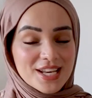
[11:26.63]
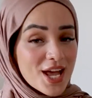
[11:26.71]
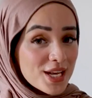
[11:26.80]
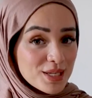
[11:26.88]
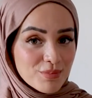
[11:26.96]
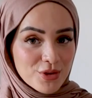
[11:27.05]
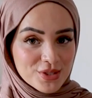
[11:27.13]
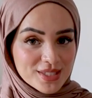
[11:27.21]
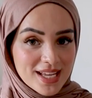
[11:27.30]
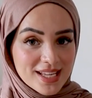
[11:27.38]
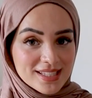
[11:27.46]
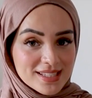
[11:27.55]
learning
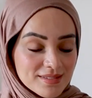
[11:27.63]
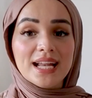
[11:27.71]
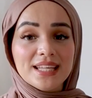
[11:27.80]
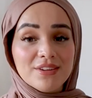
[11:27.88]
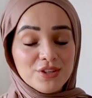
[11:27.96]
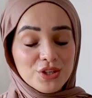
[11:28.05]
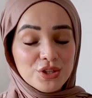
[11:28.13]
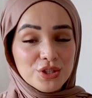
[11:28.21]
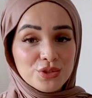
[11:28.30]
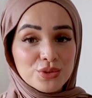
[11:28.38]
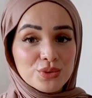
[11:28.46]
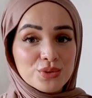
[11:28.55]
process and giving you
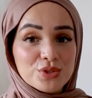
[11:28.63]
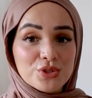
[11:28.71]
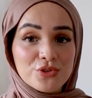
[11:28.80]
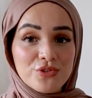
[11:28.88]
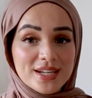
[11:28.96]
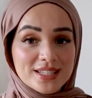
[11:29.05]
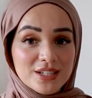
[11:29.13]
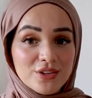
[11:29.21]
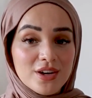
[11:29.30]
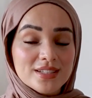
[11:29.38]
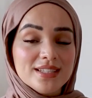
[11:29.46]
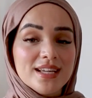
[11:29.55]
the tools to
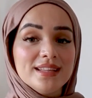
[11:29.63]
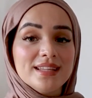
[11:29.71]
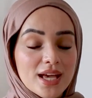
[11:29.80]
creating content